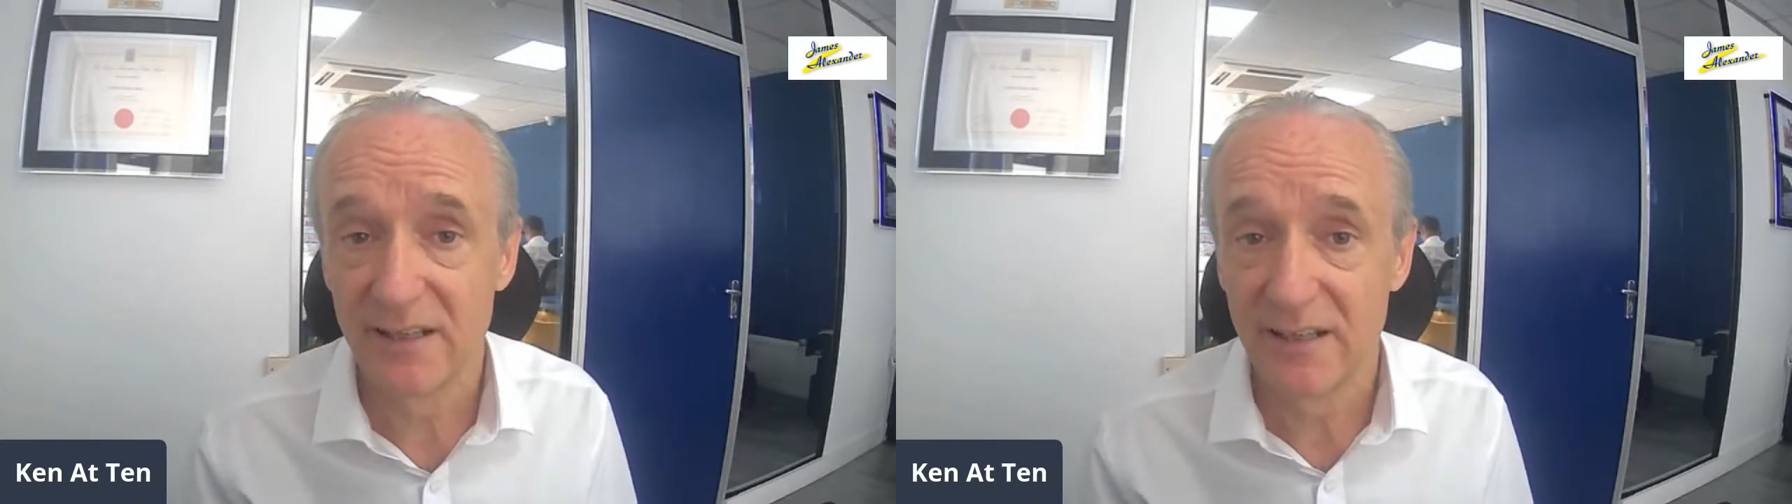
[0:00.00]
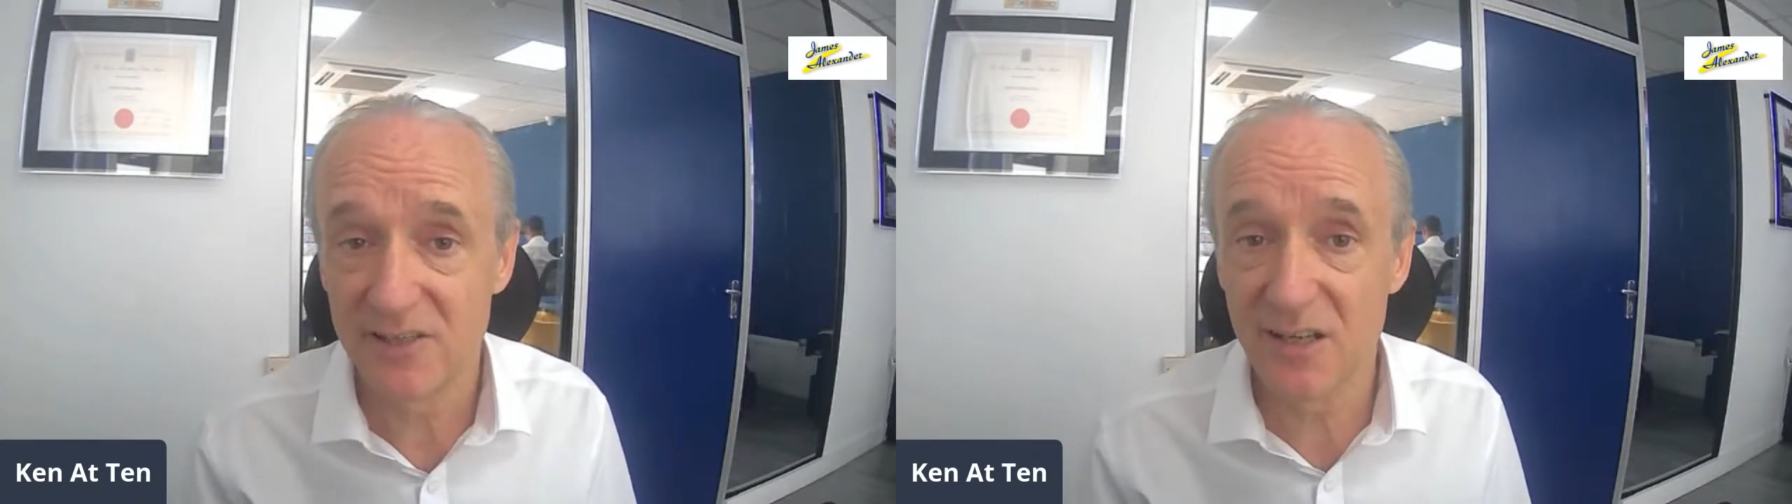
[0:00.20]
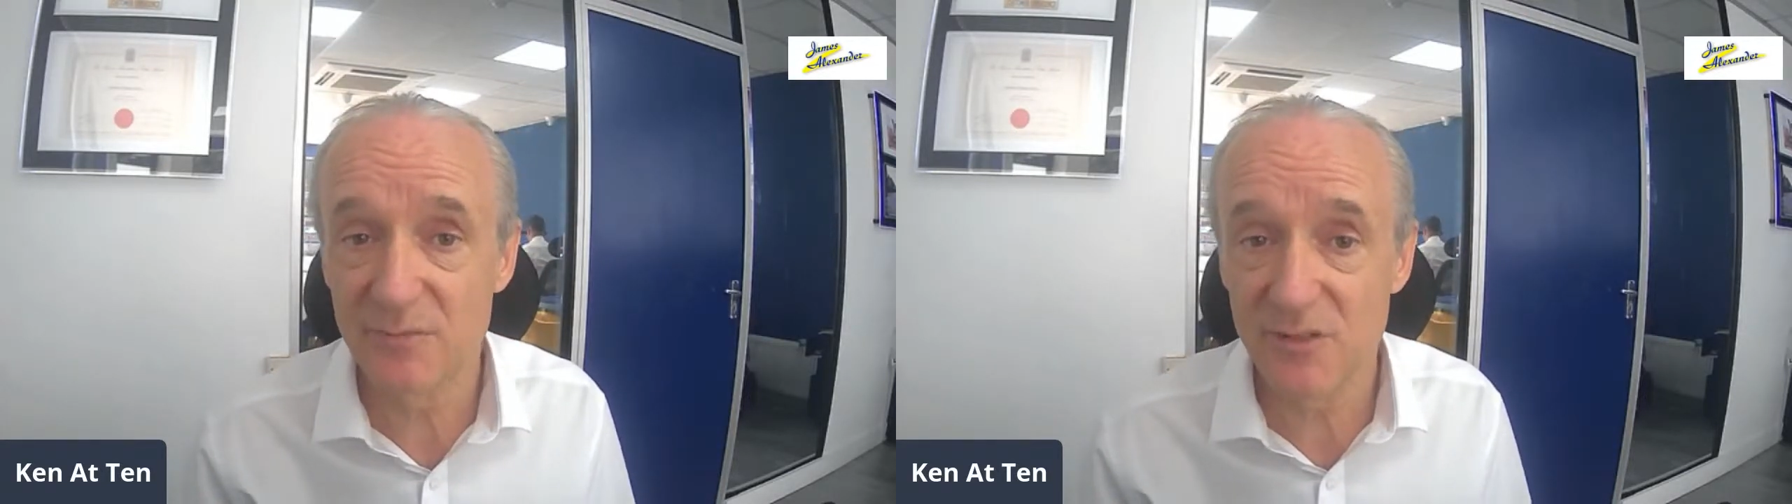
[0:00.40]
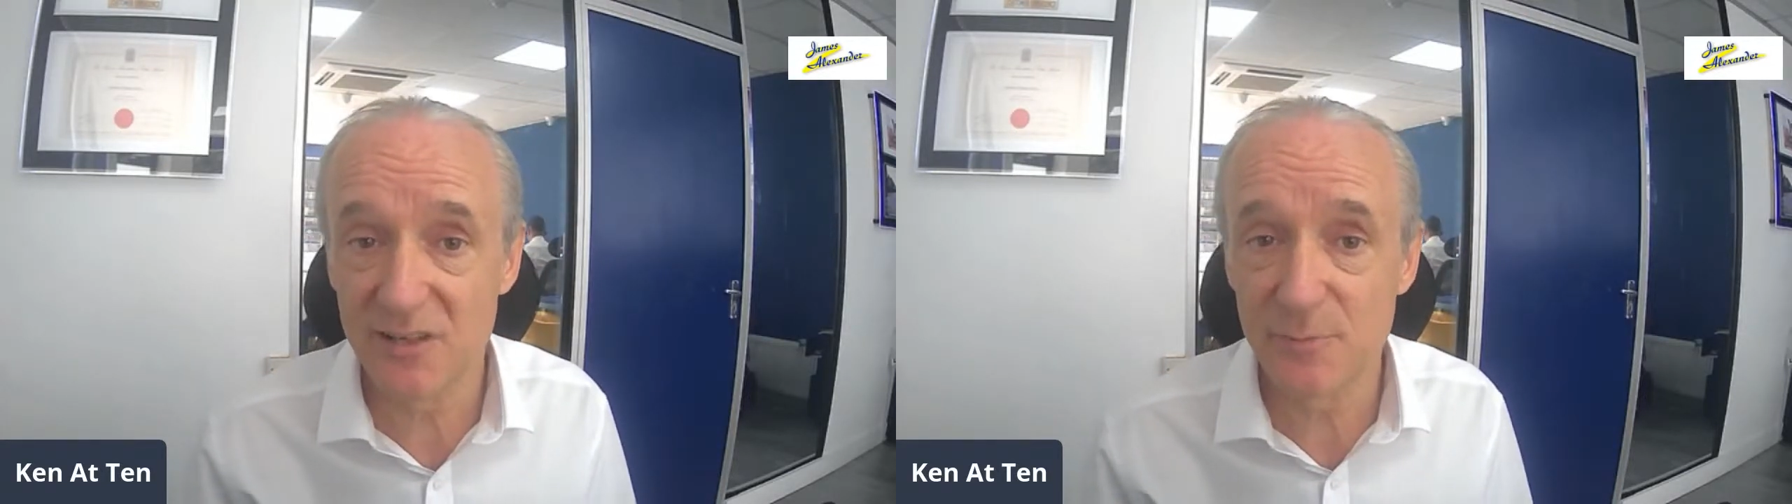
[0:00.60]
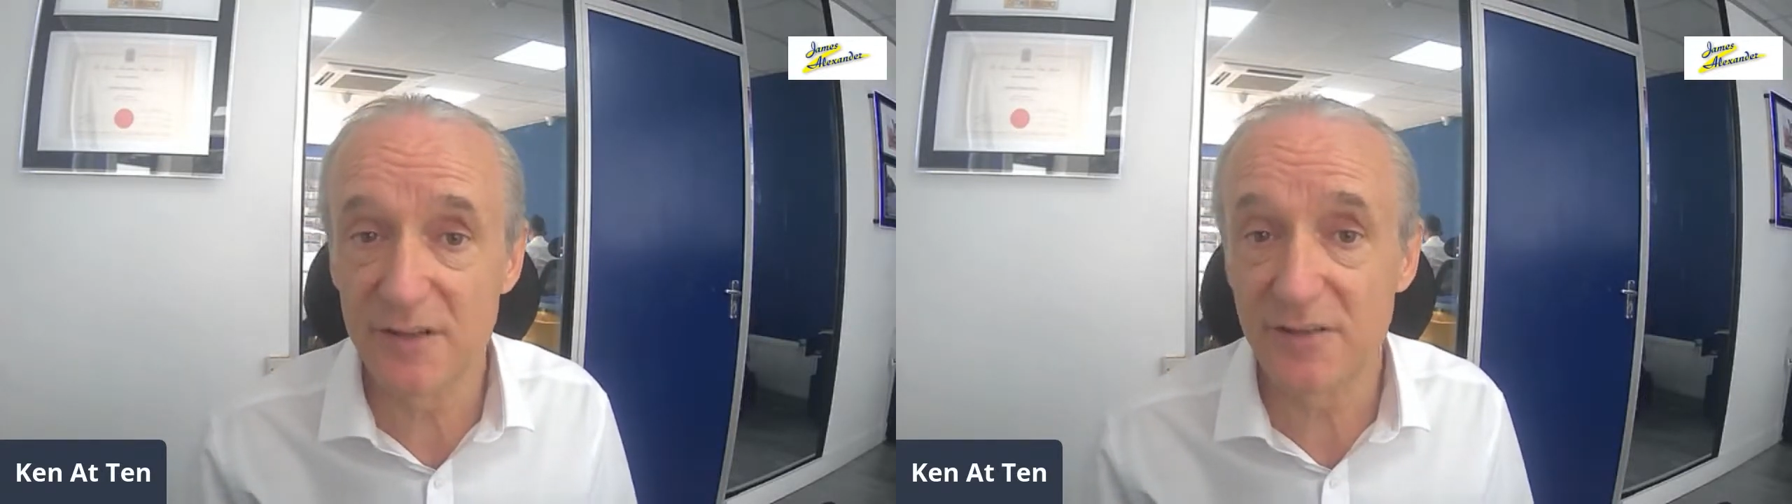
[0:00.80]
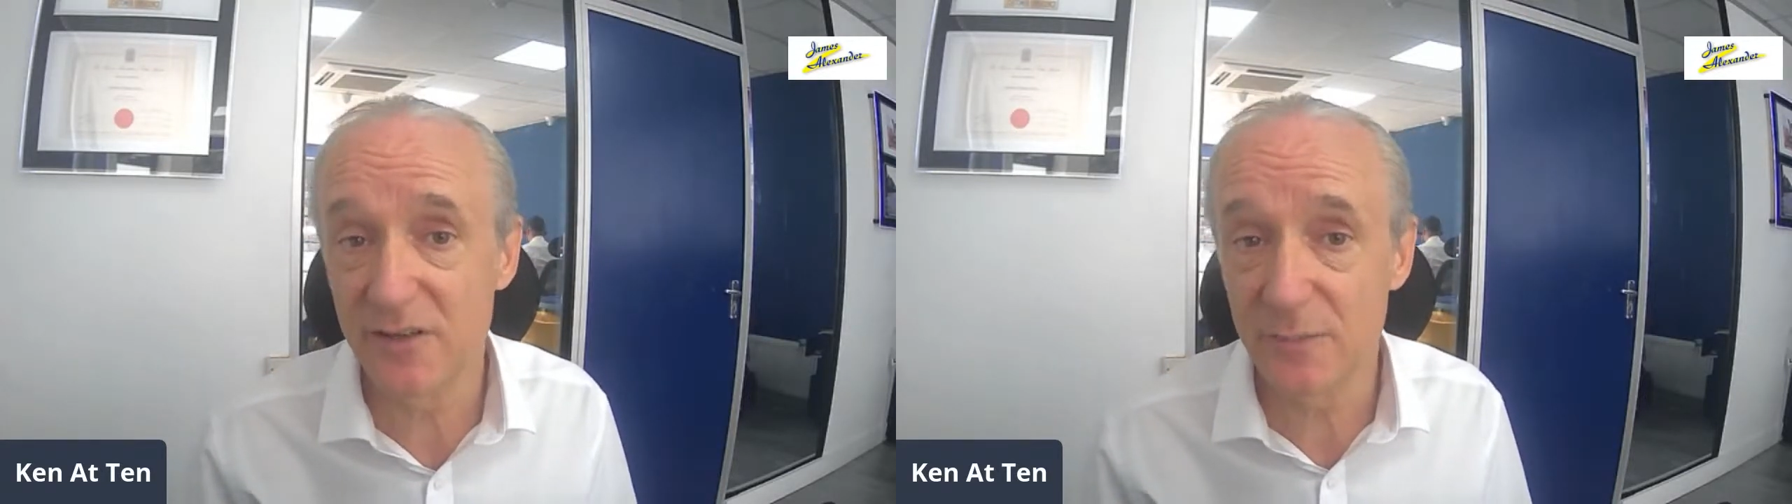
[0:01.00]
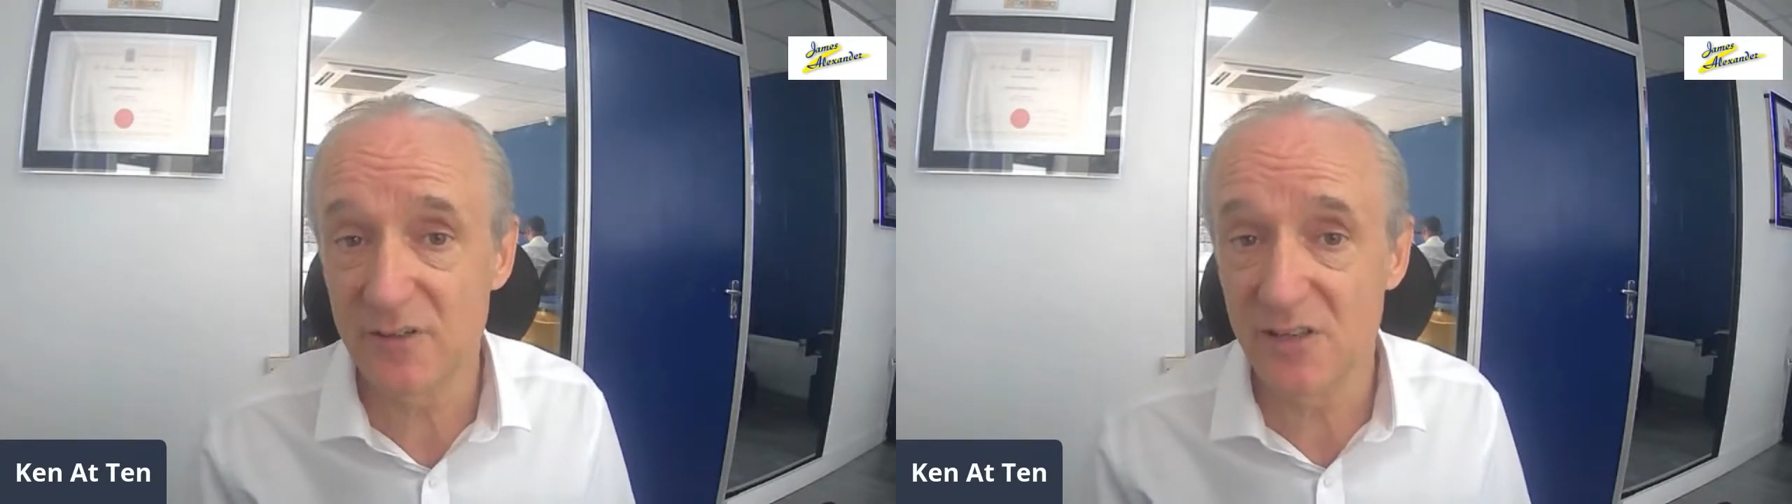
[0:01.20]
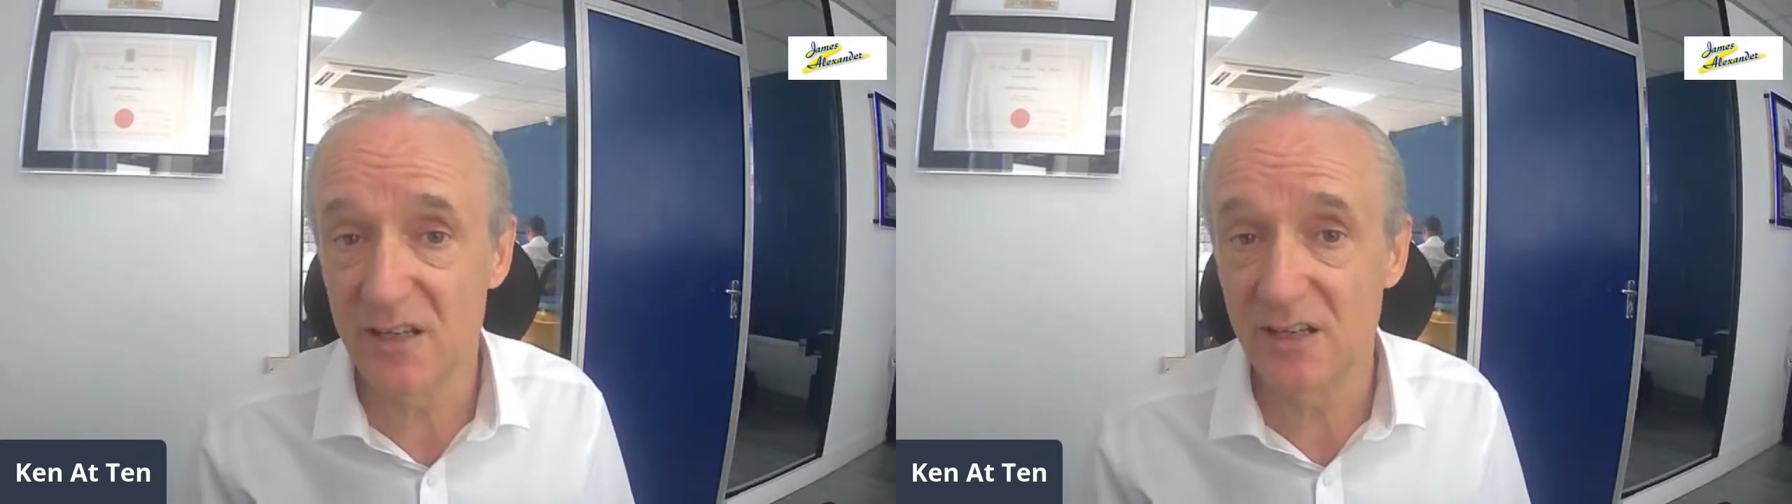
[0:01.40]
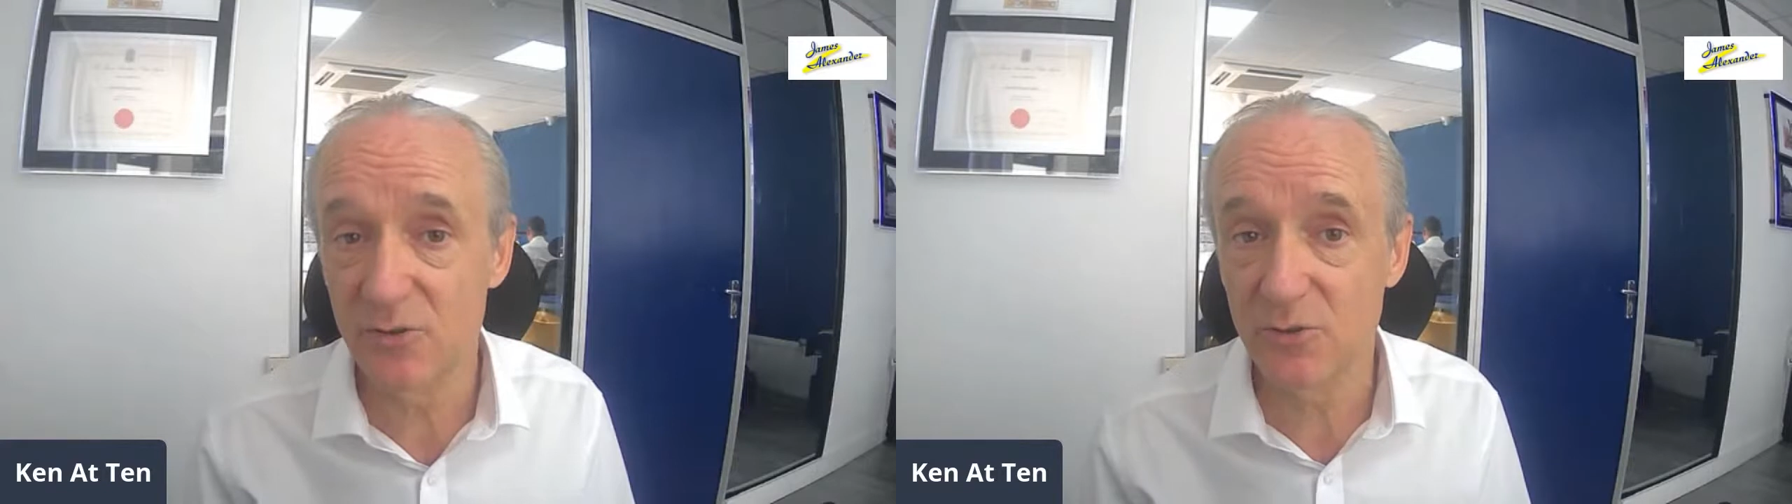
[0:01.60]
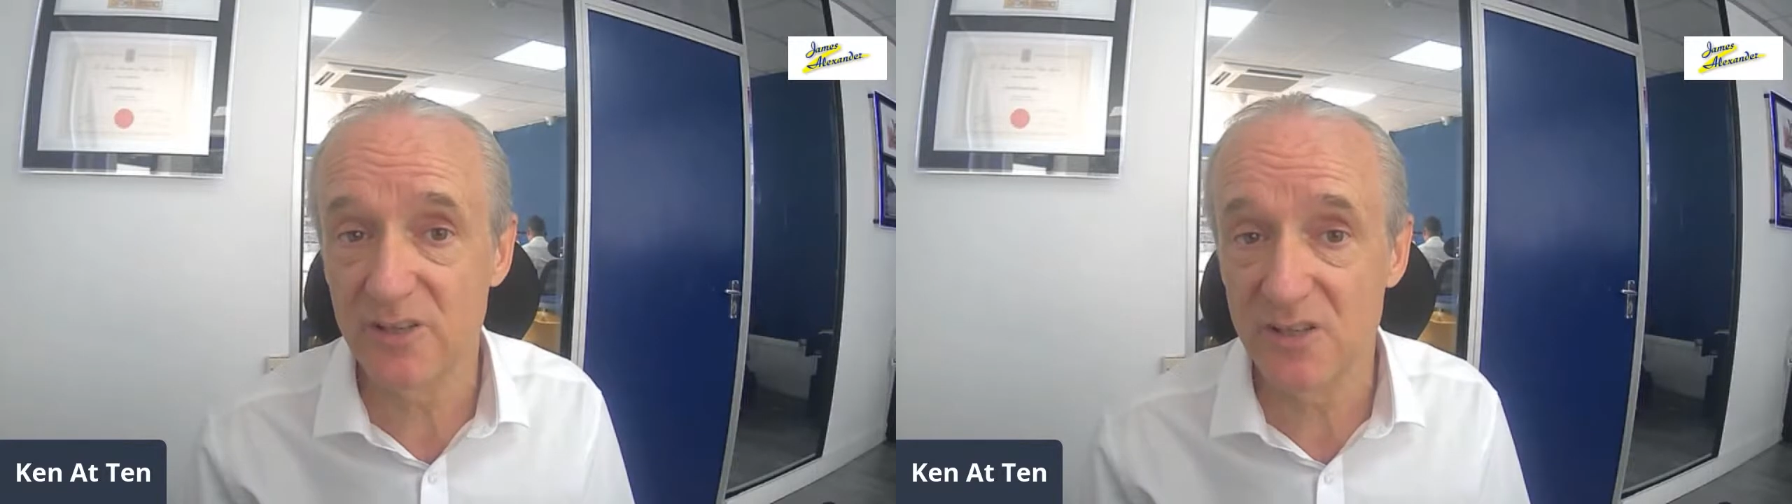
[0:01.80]
It seems that there's been a 30%
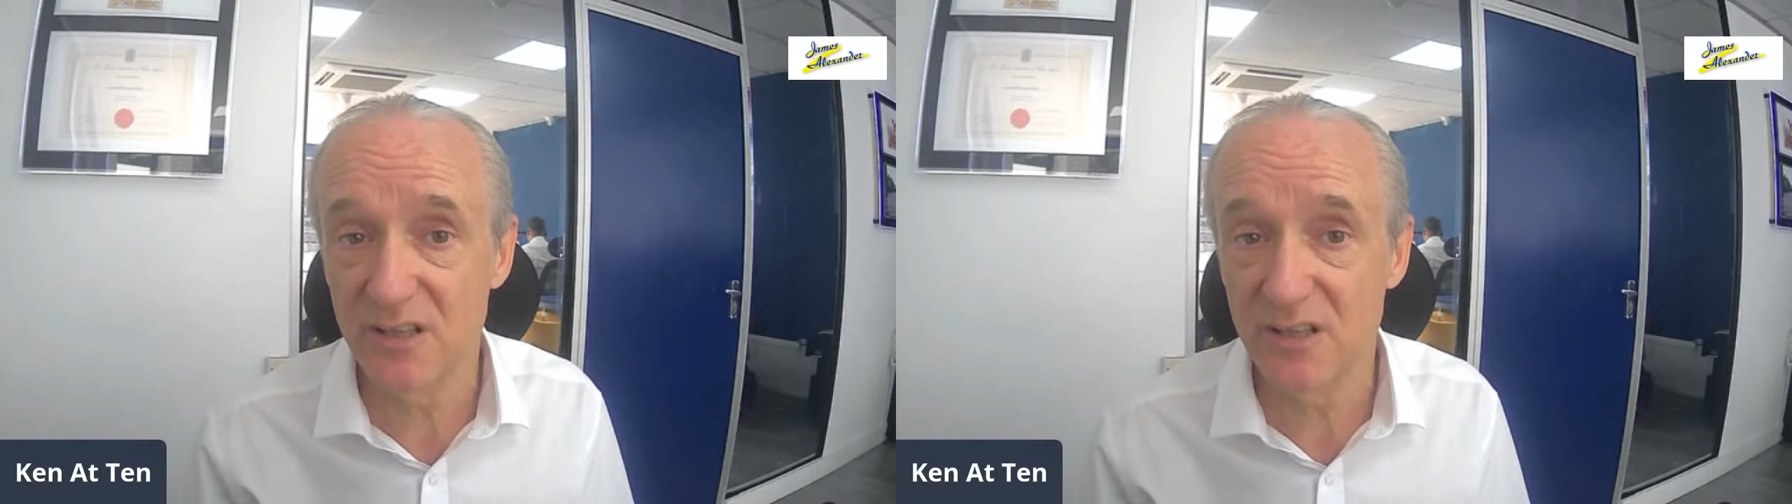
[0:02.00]
increase